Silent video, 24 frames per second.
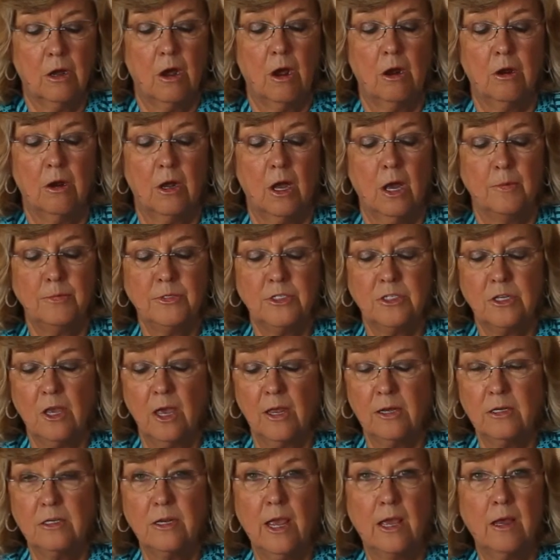are
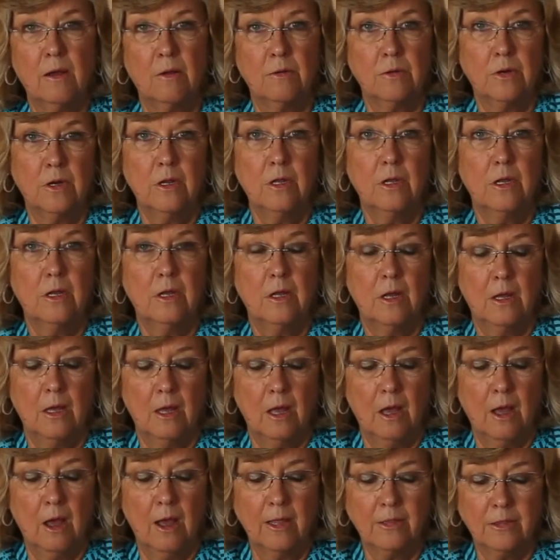upside down
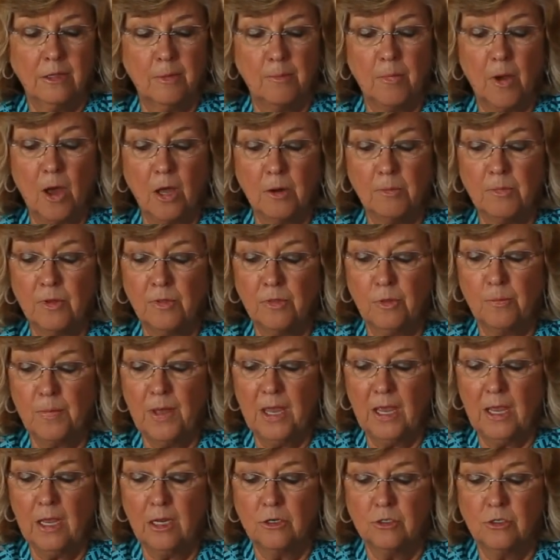at the bottom of the
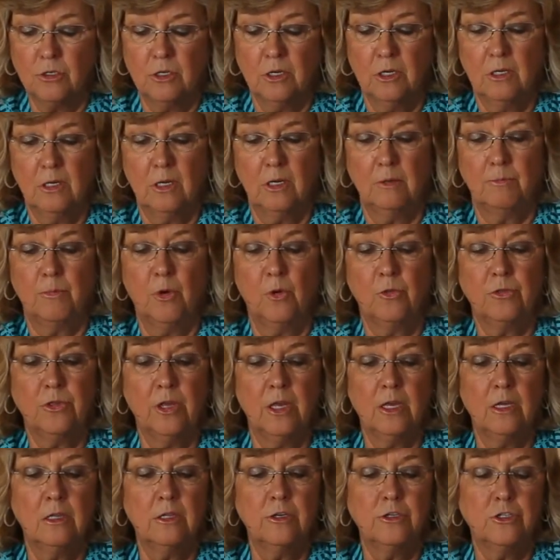page in both
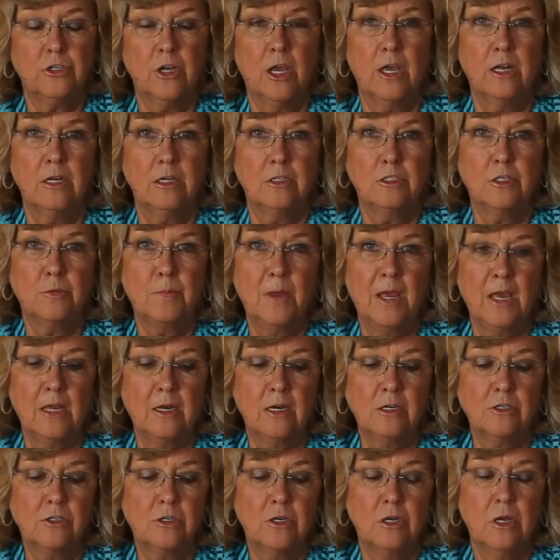English and in
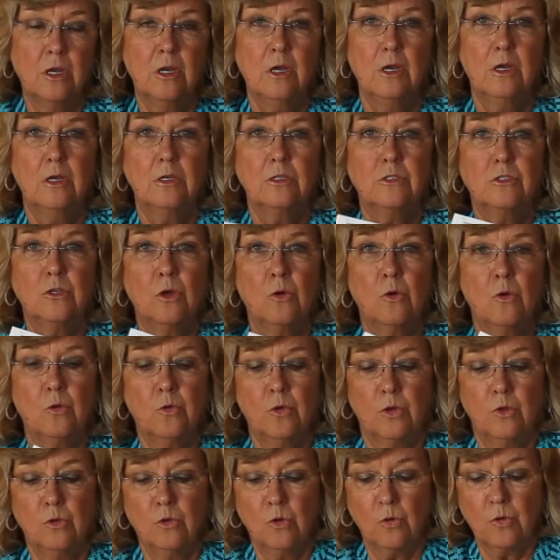Spanish.
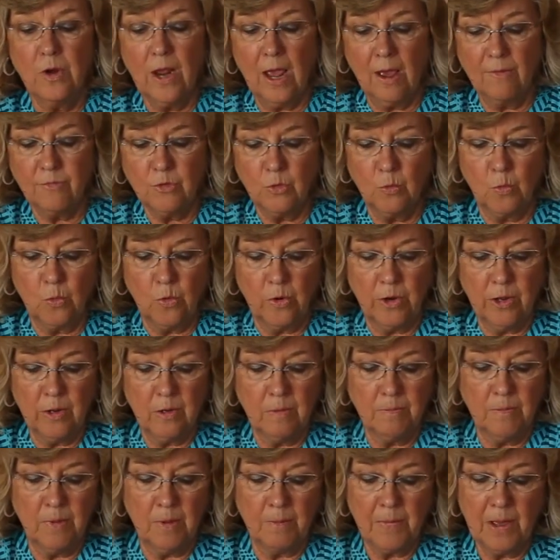So you don't have to
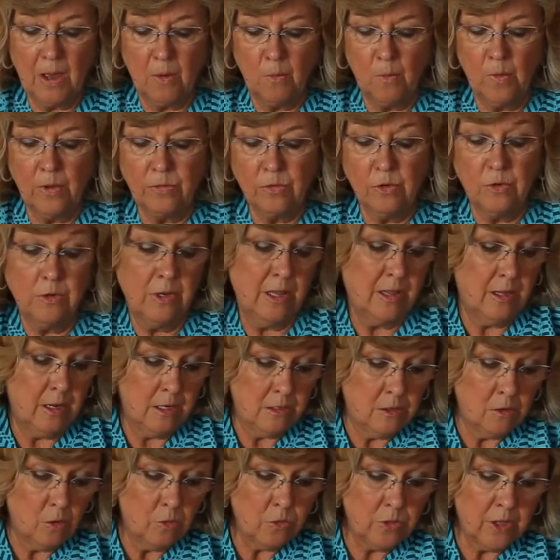worry about whether they
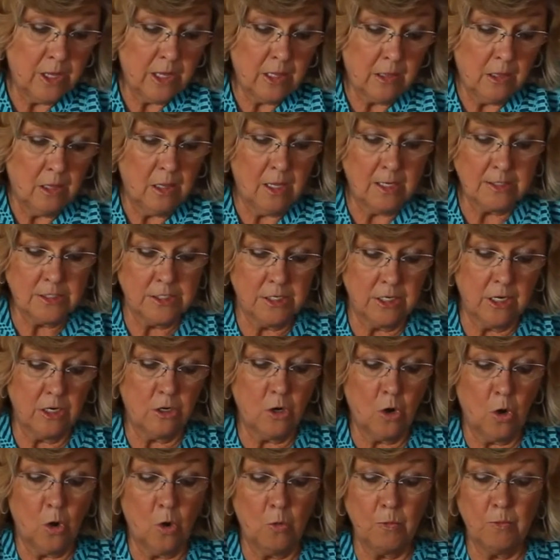know the lesson at
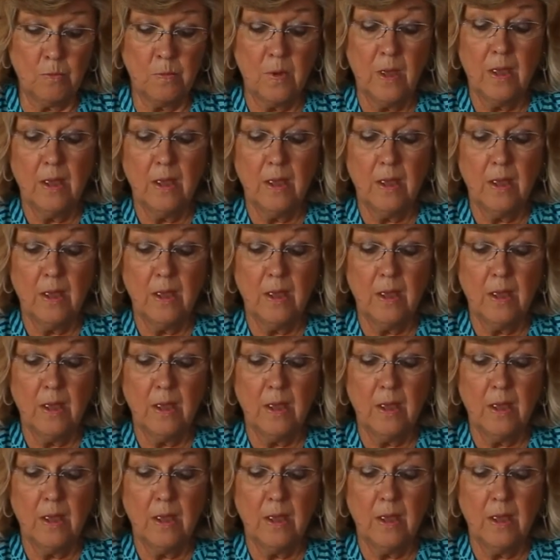home.